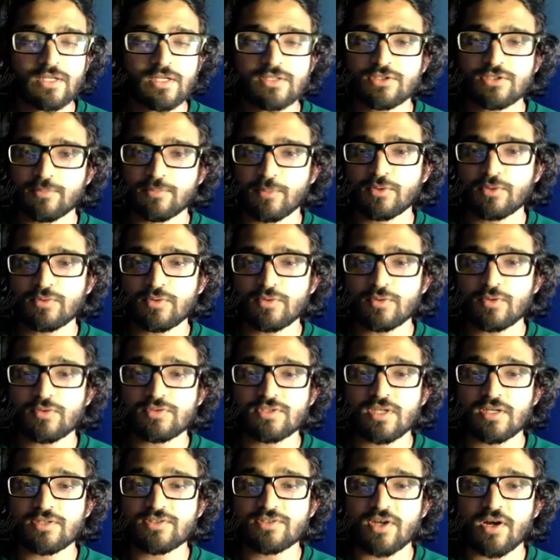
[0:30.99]
So both of
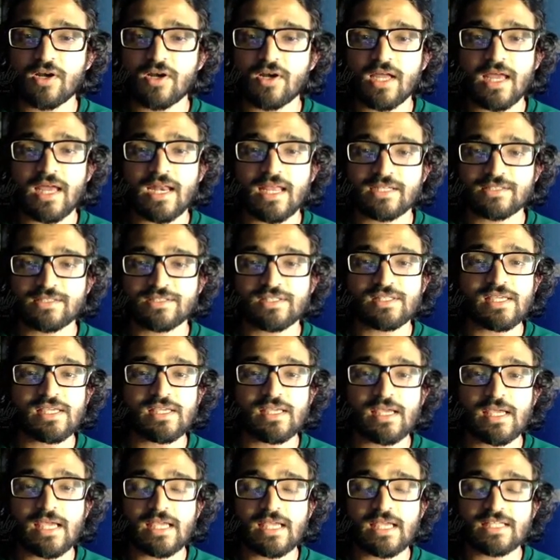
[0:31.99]
those guns are not
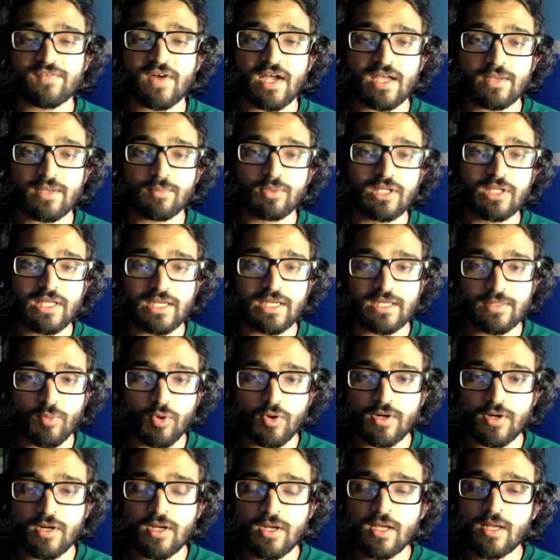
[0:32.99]
actually as viable
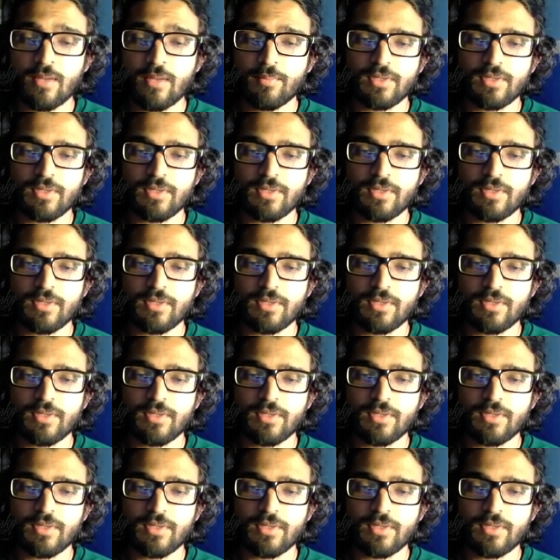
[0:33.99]
anymore.